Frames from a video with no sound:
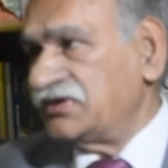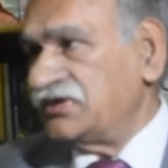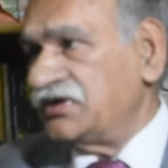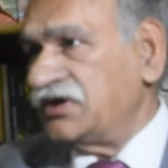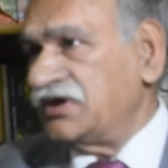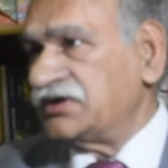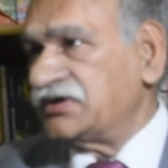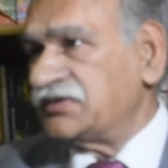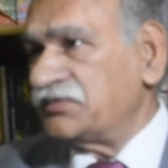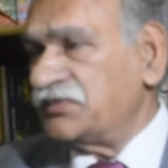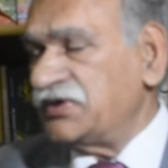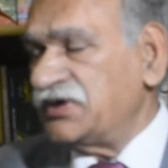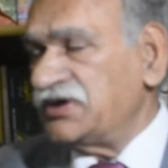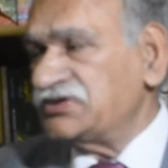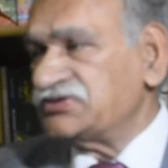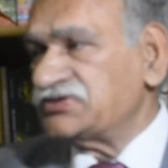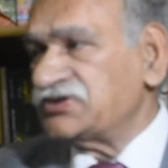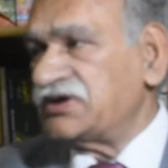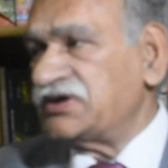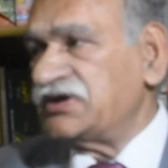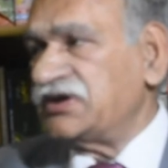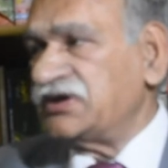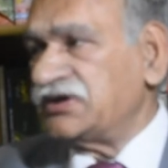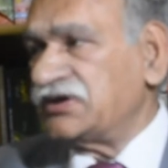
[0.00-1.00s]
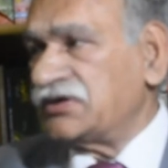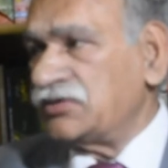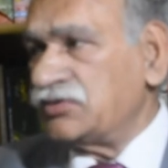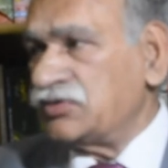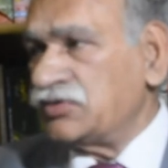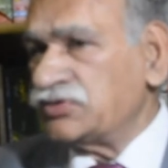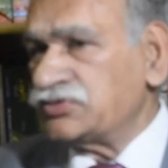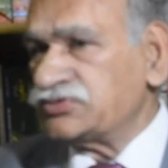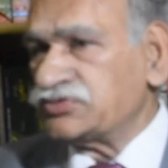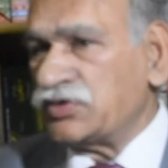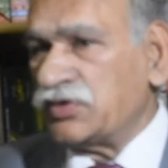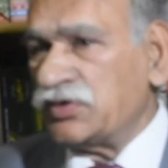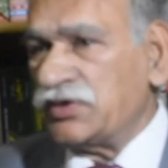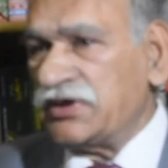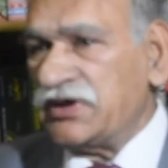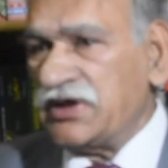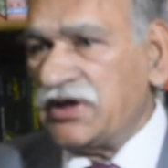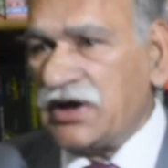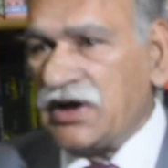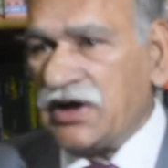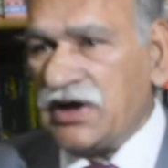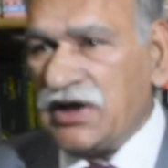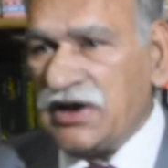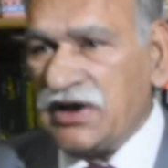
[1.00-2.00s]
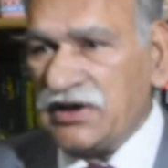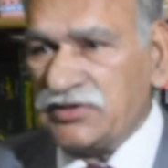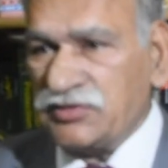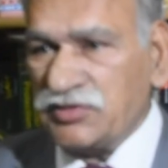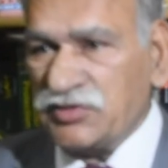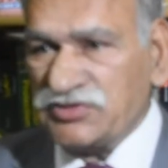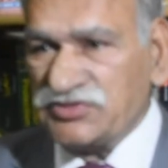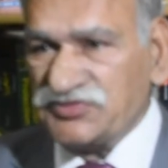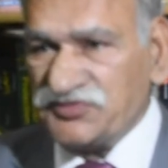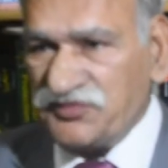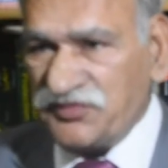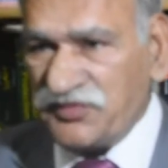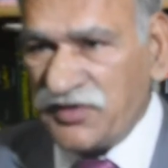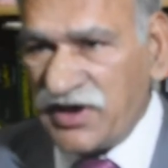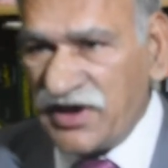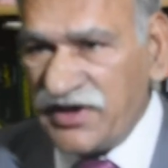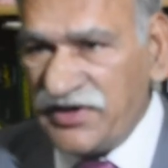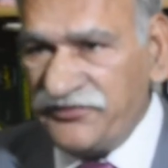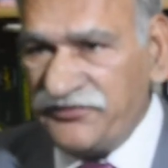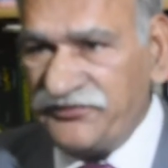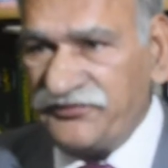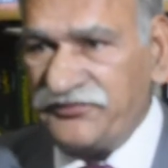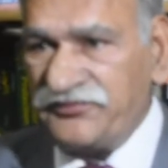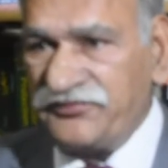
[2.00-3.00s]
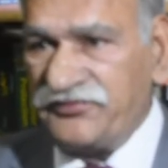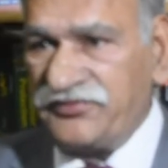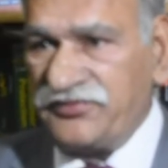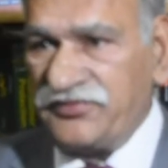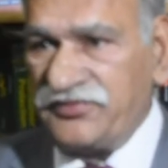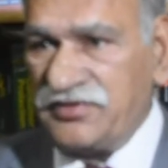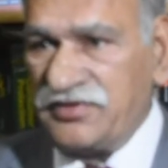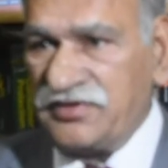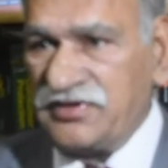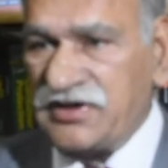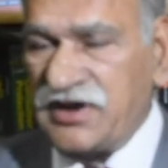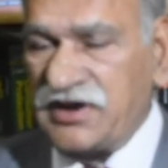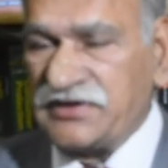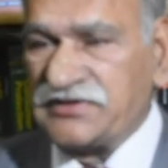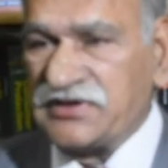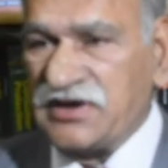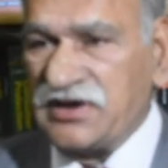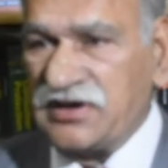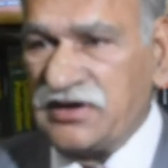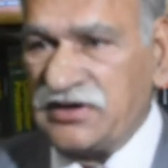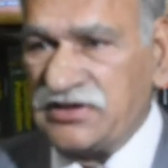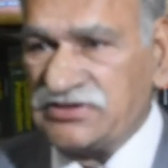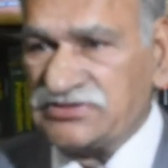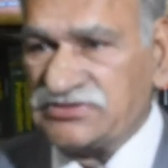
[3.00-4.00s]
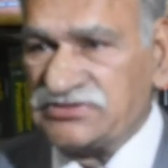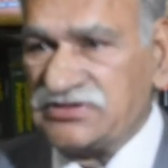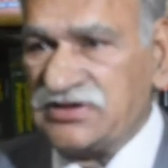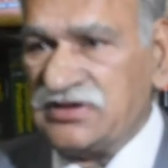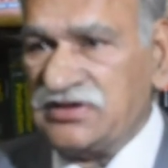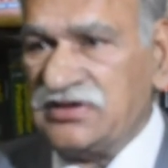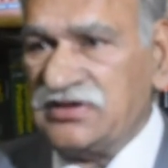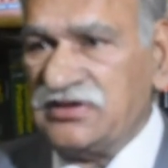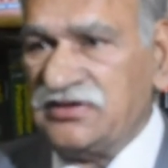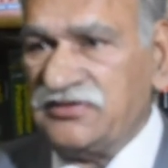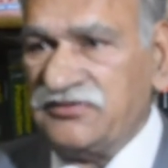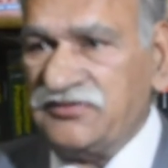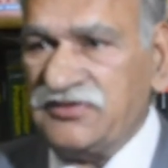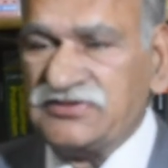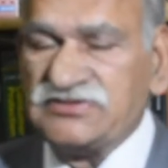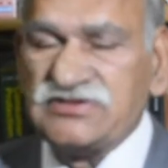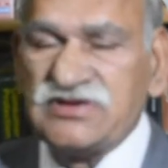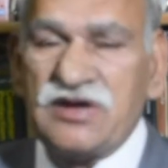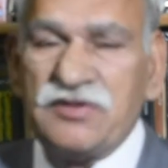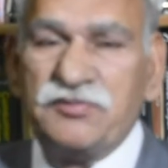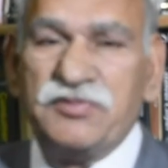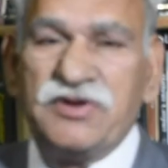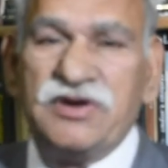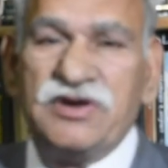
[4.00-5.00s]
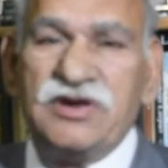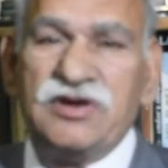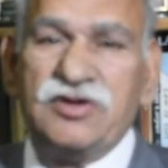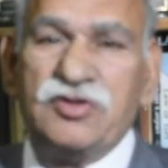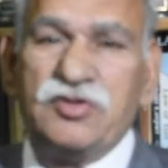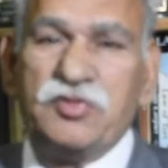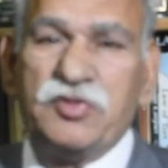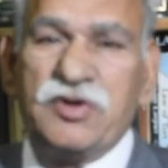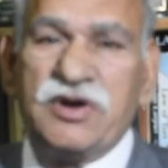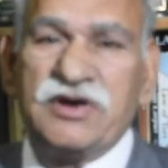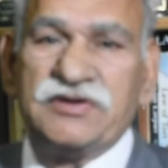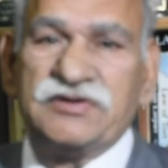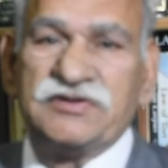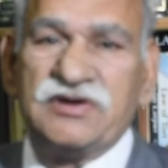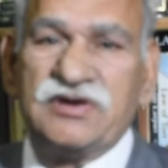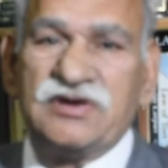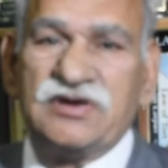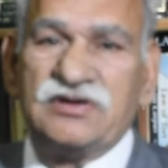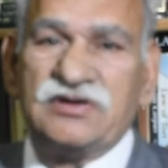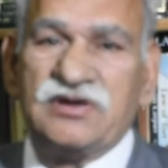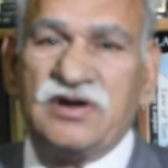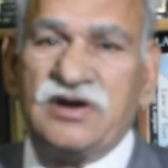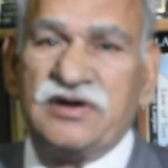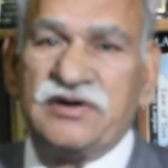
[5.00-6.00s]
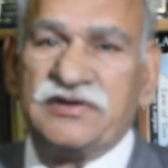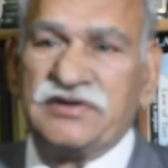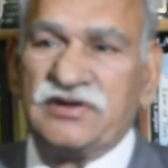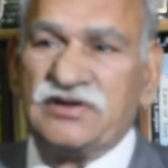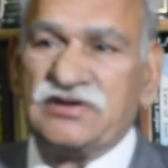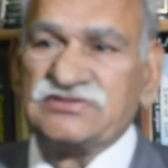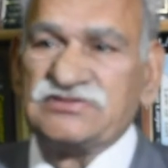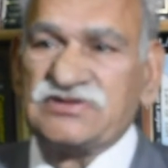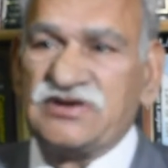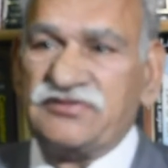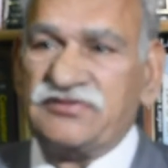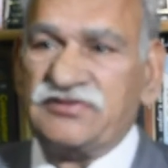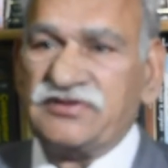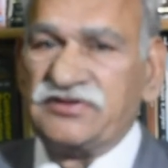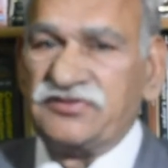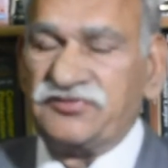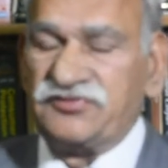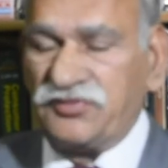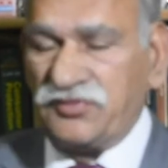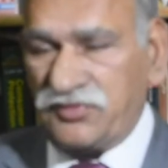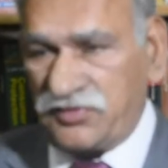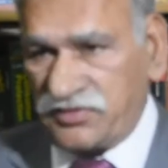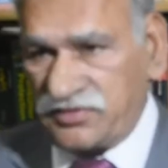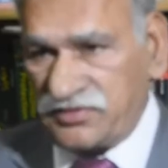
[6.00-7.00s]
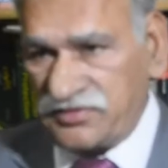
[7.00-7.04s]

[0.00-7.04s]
It means and includes only all those 5 categories which have been enumerated in Article 74.